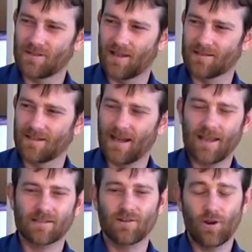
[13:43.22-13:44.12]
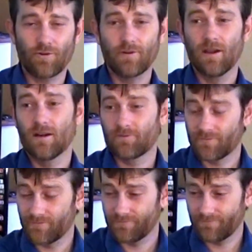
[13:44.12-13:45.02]
stars. It has no
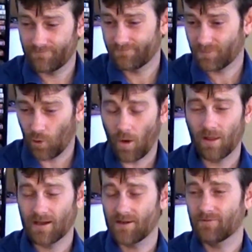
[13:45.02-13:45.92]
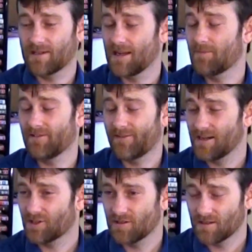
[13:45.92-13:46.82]
quality redeeming
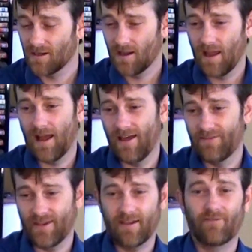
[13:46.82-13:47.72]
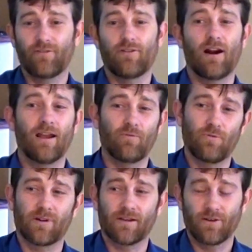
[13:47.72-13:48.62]
features, and therefore I
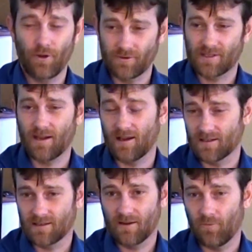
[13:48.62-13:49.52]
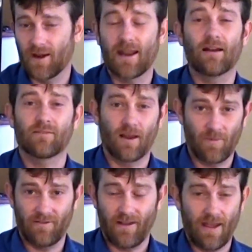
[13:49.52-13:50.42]
award it no stars. We're now
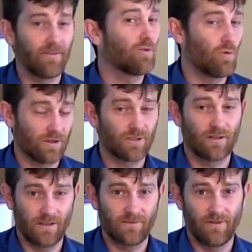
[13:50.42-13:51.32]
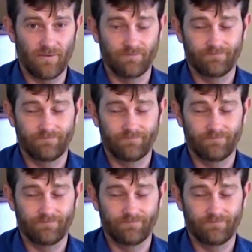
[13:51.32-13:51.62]
dumber for having watched this film.